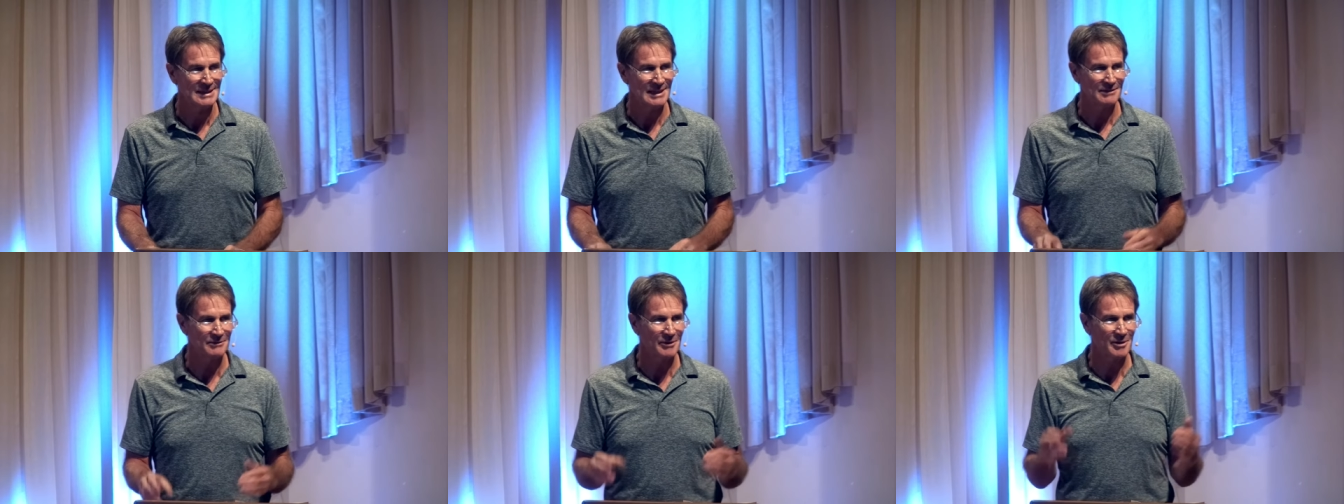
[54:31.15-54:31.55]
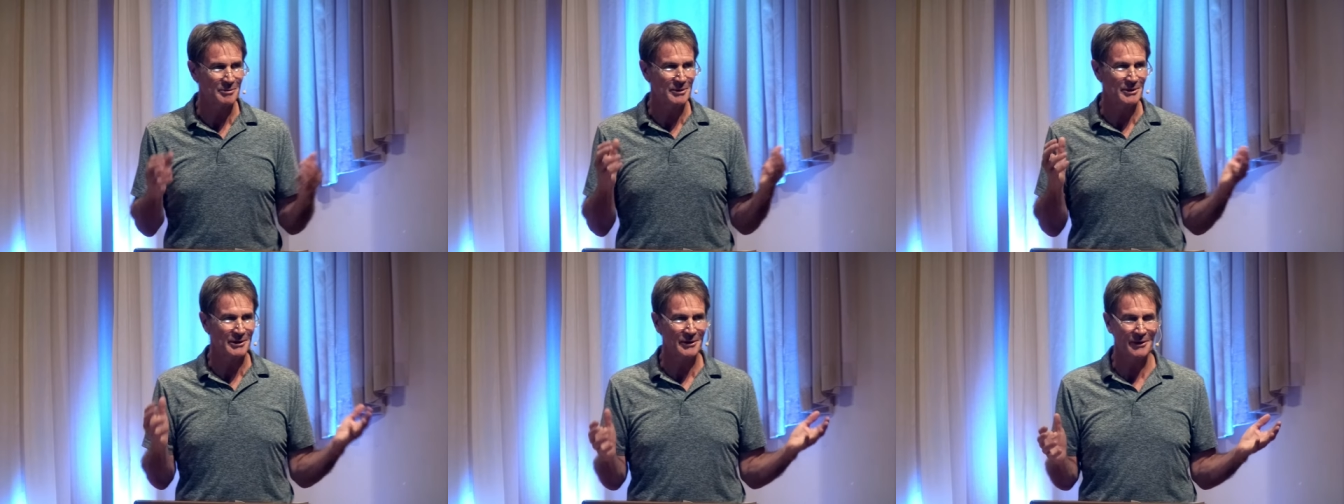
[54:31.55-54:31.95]
He wrote a
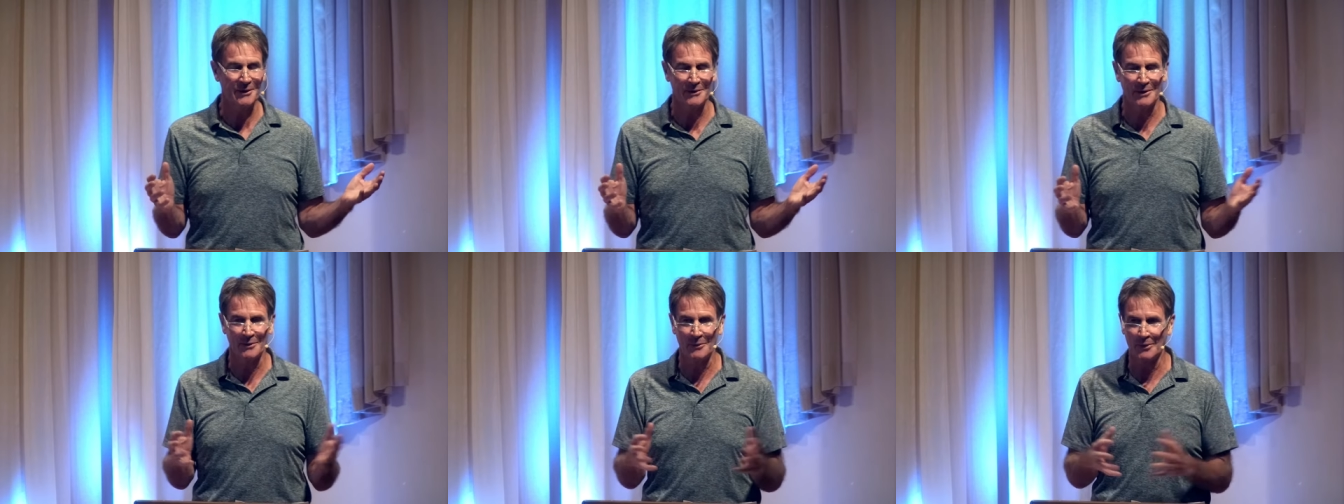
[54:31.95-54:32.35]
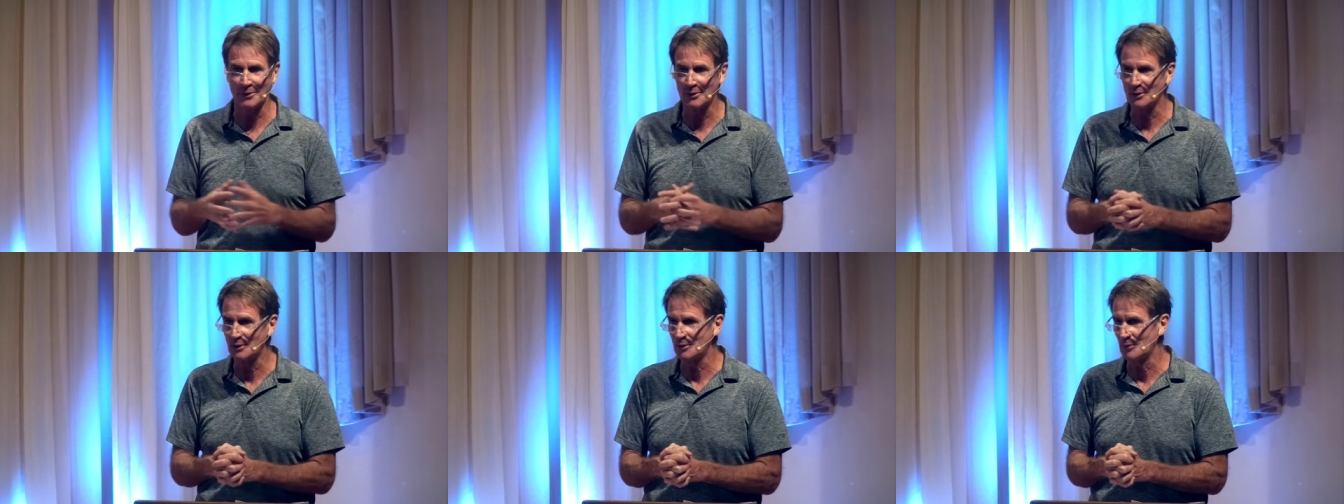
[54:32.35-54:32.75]
book called The
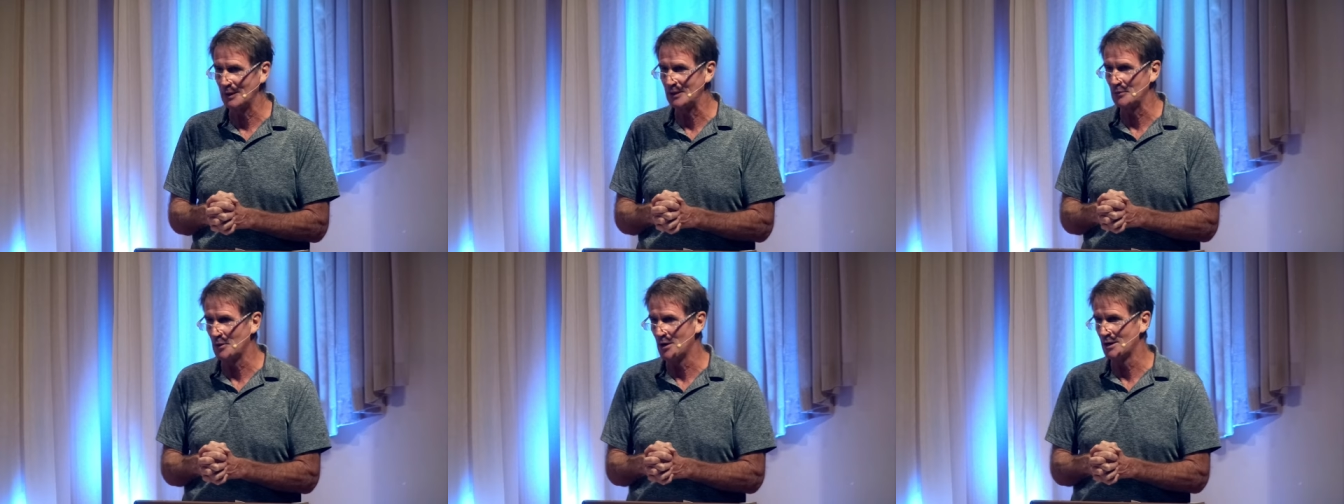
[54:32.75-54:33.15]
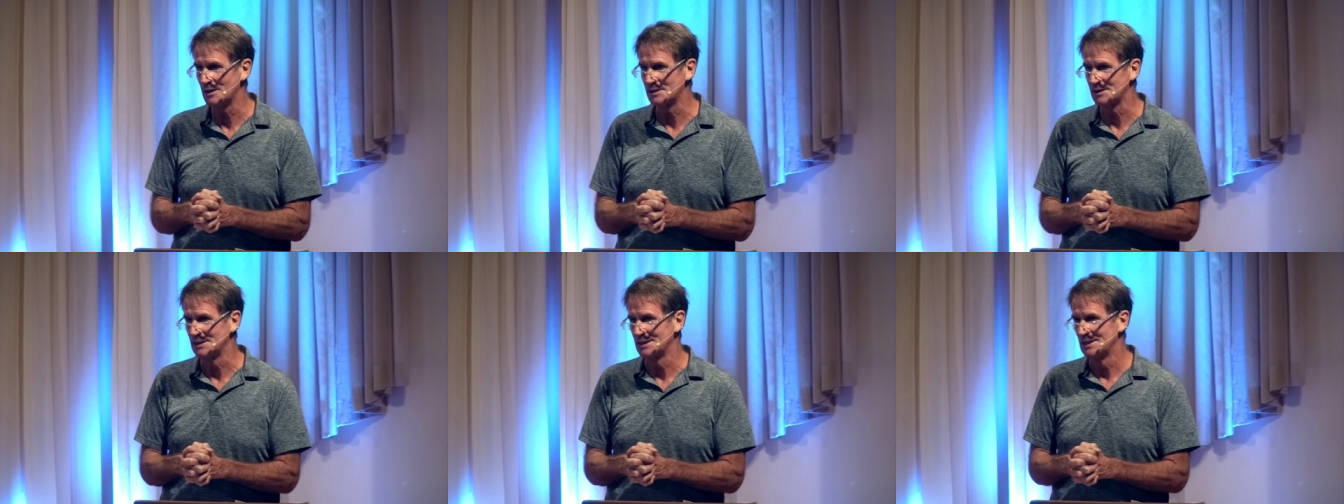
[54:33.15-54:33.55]
World We
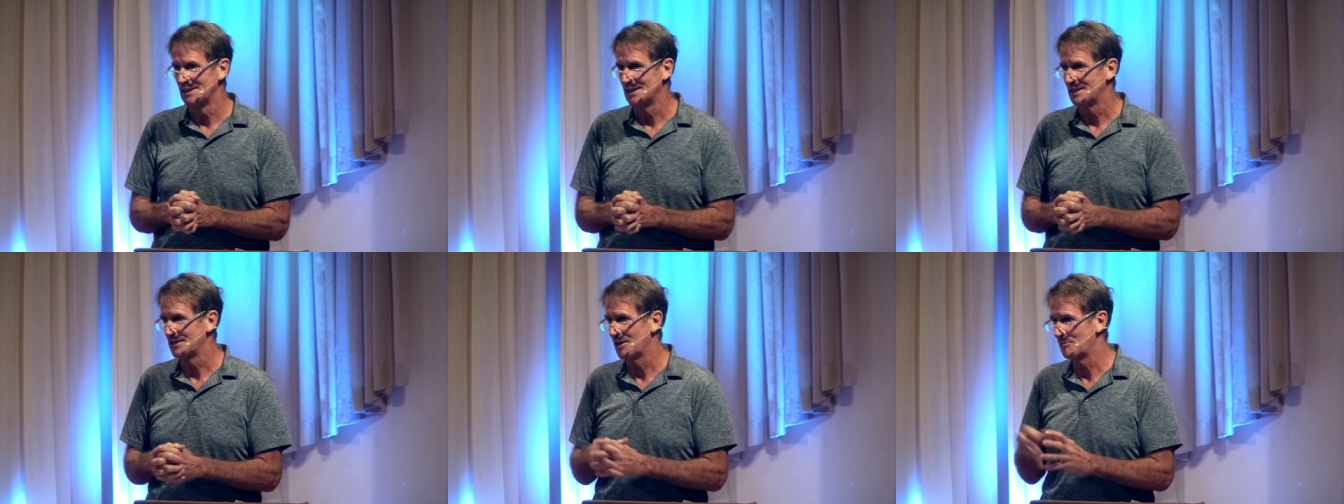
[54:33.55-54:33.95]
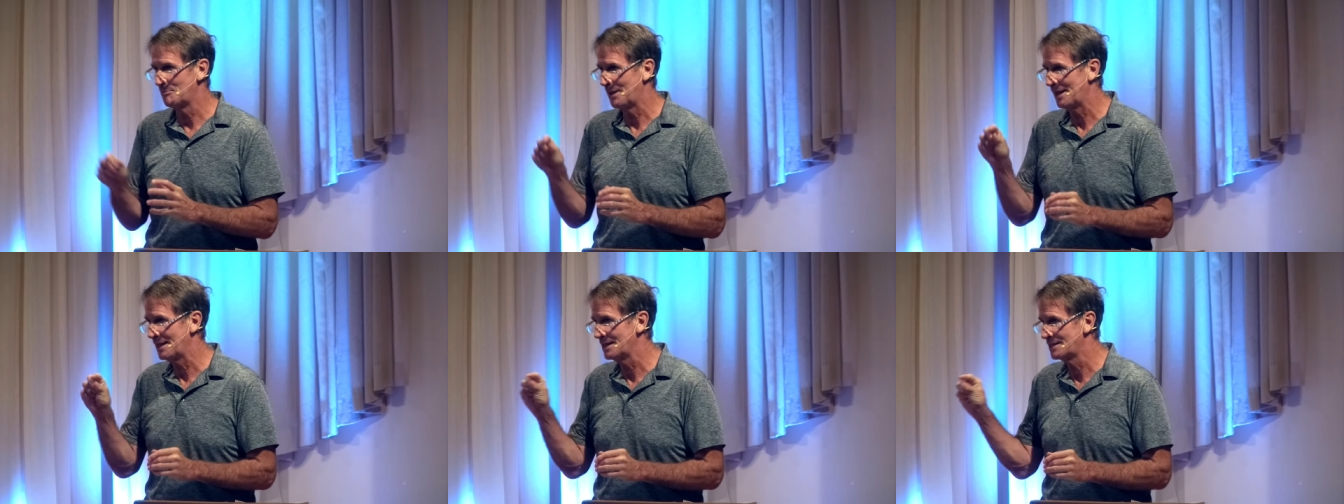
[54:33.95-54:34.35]
Want, and on
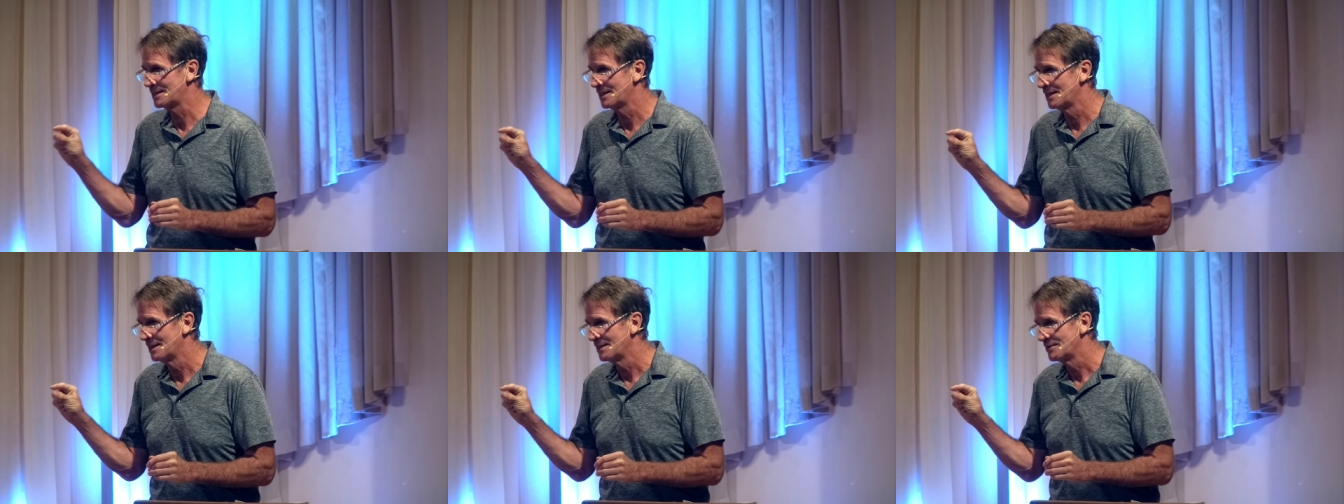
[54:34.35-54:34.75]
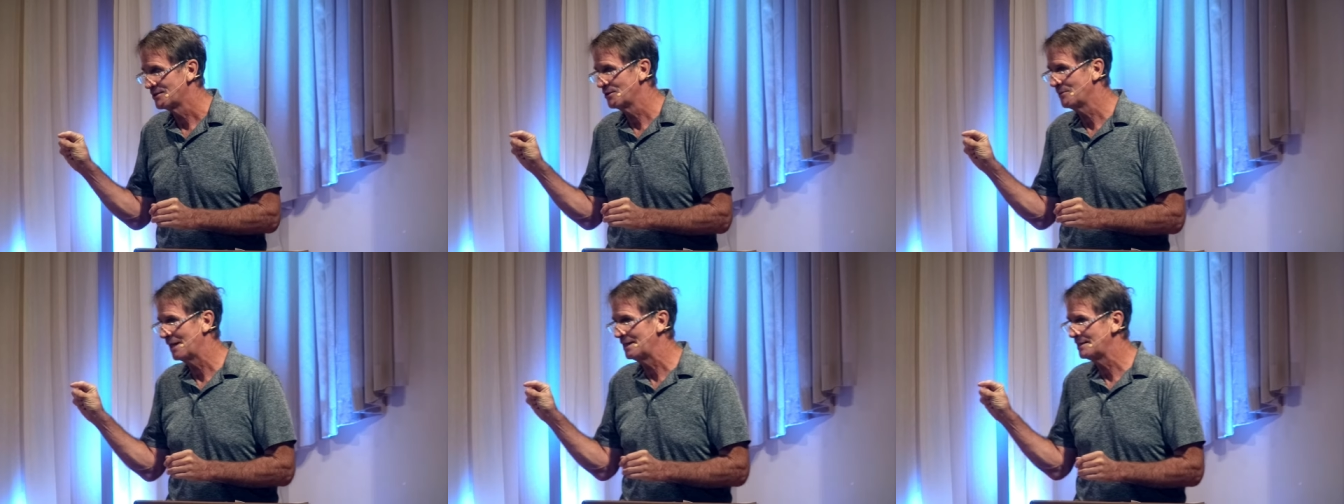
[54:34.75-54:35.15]
page
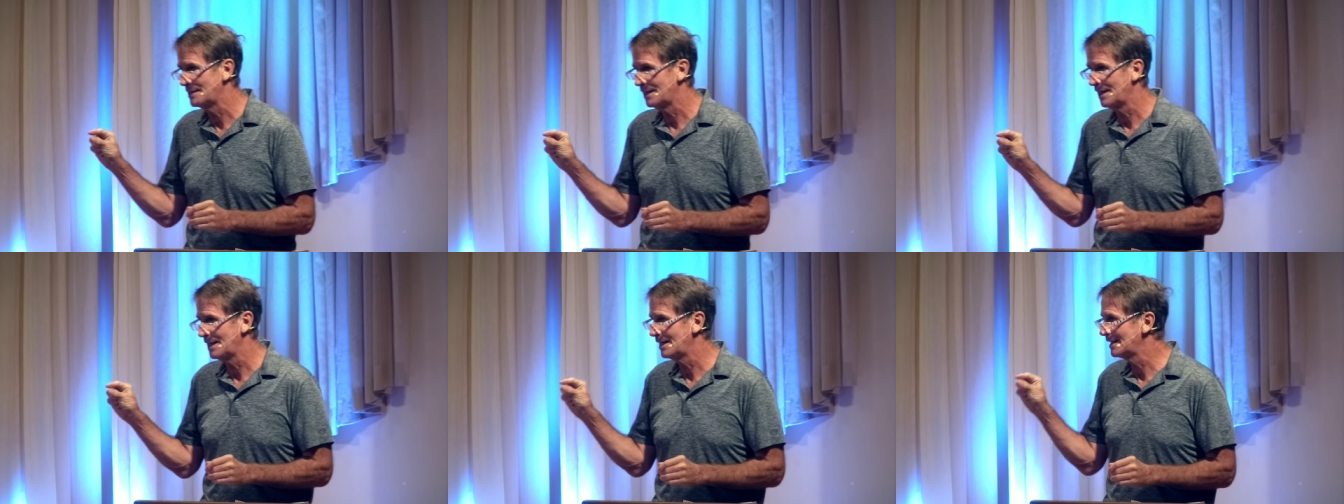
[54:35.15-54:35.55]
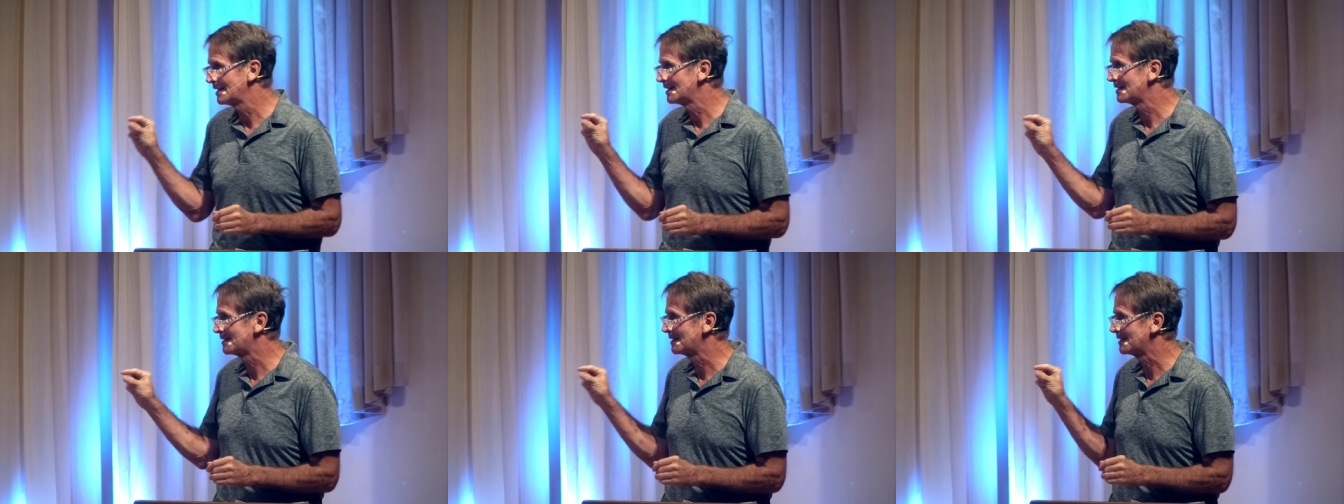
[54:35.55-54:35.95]
218
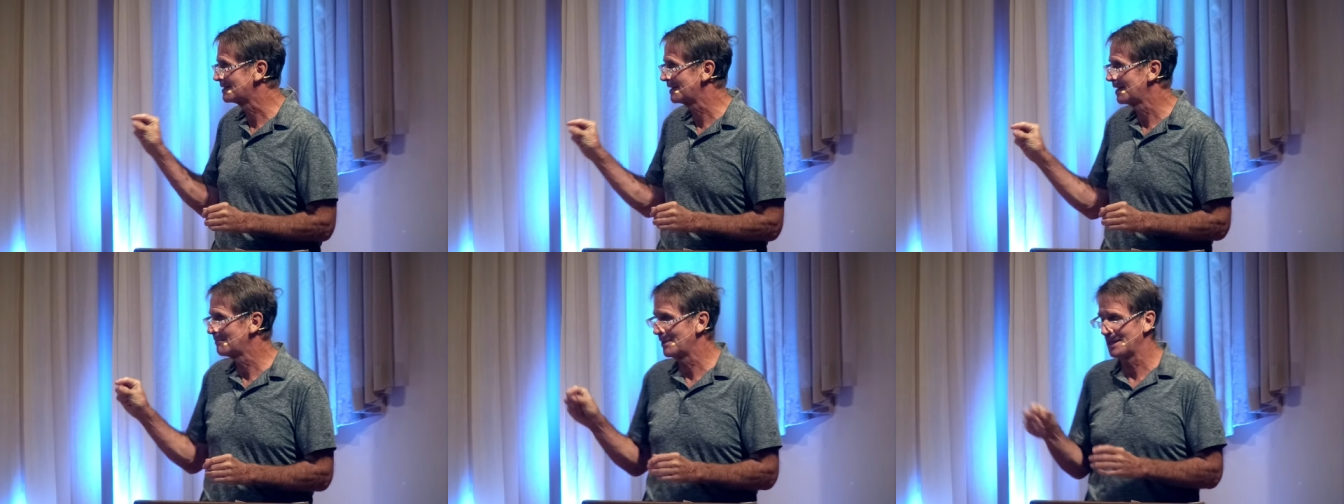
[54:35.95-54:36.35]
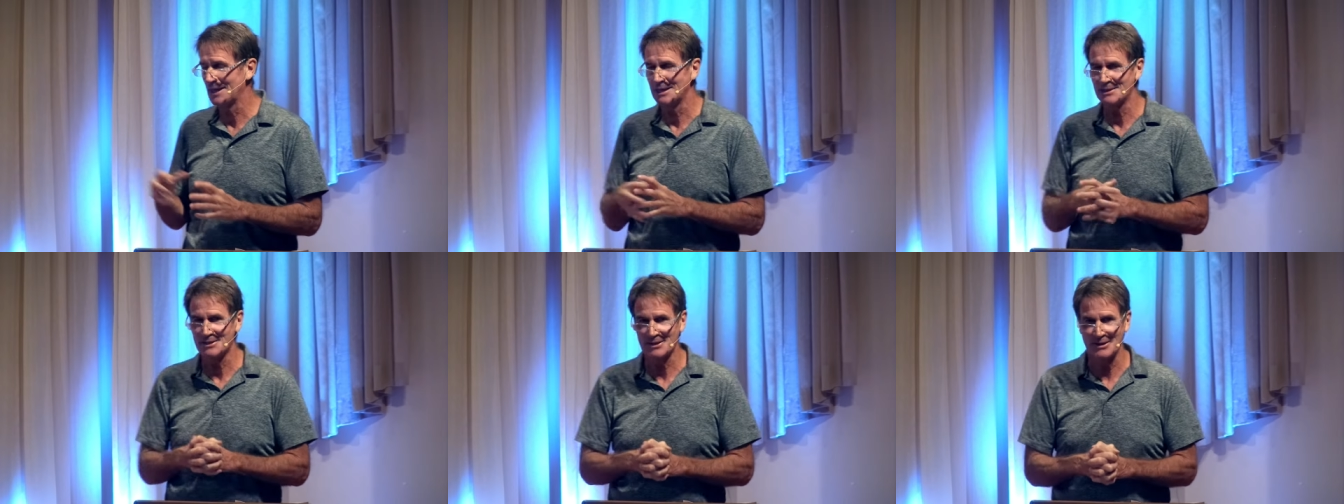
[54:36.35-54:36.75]
is the
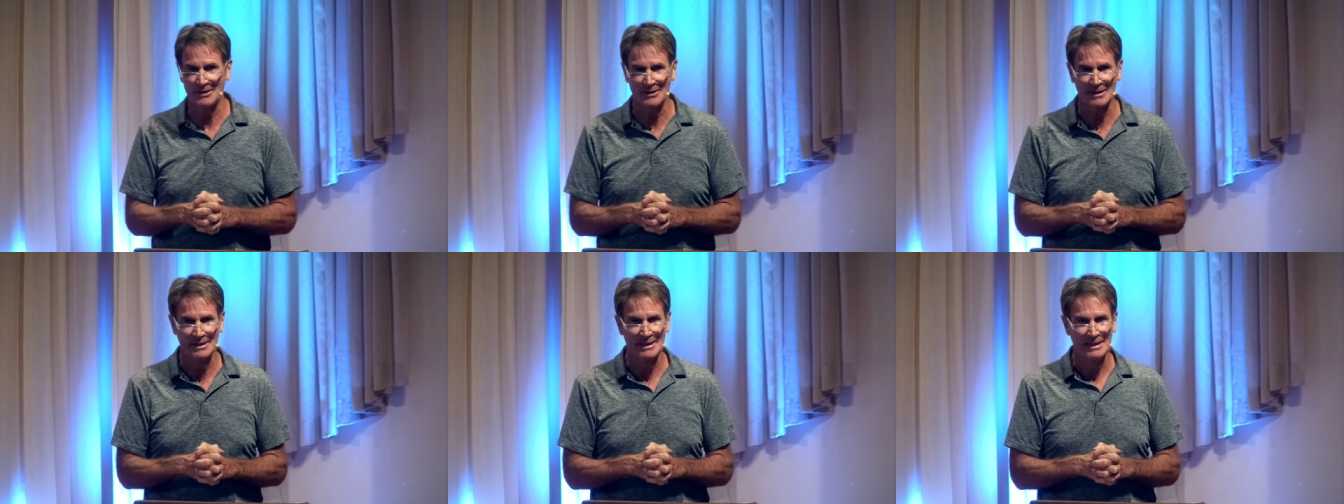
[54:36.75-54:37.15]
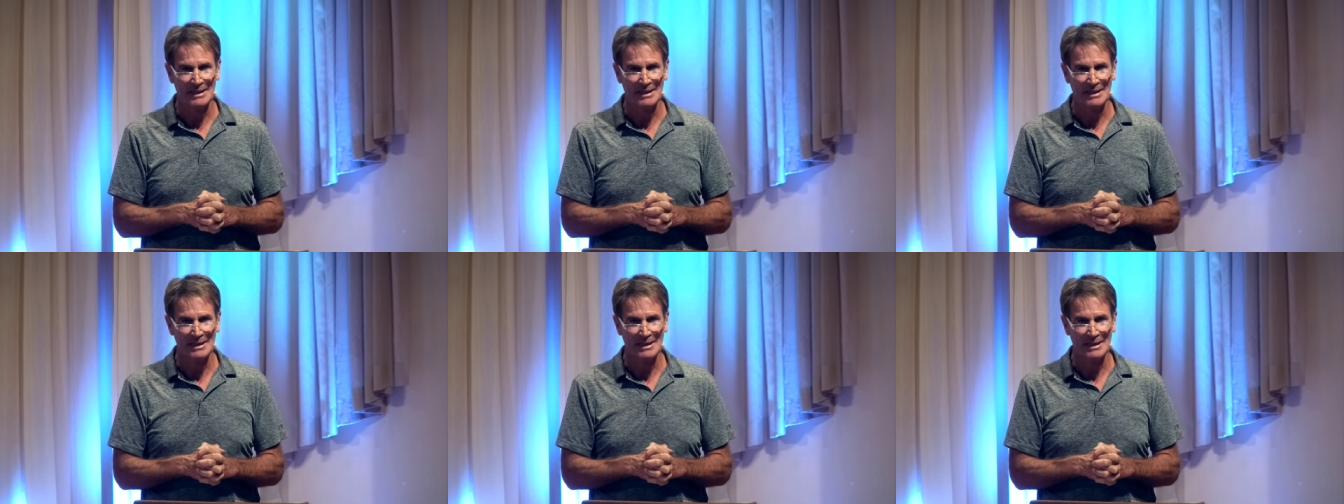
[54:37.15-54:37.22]
sub-answer.